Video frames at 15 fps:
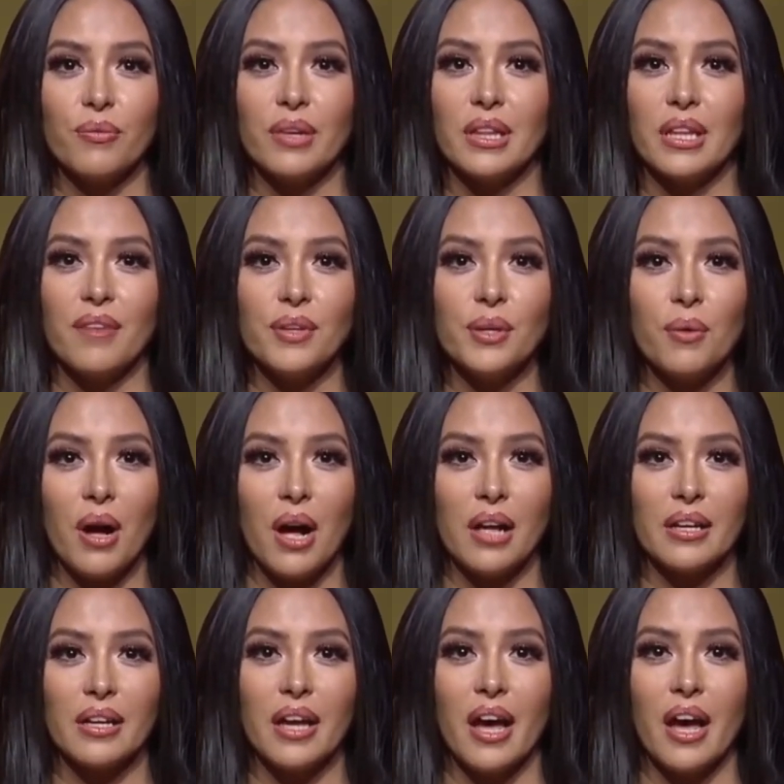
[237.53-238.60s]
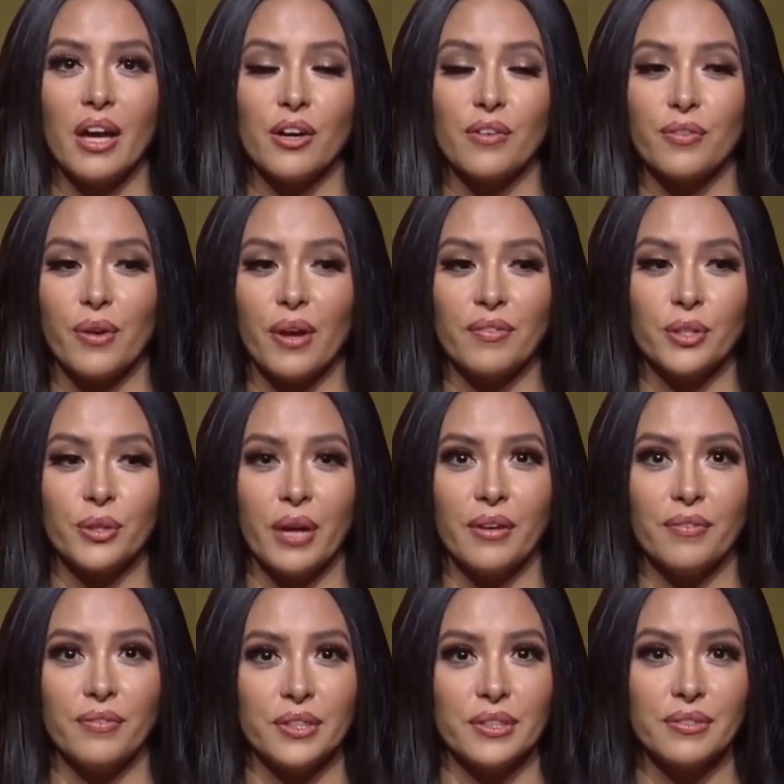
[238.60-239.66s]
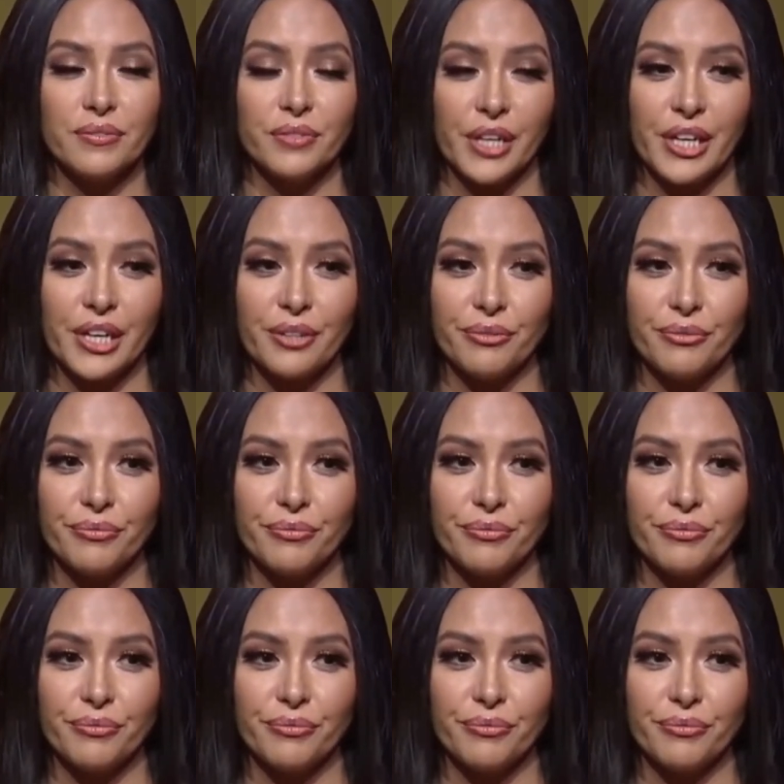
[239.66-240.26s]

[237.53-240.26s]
We love you all and are forever grateful for you.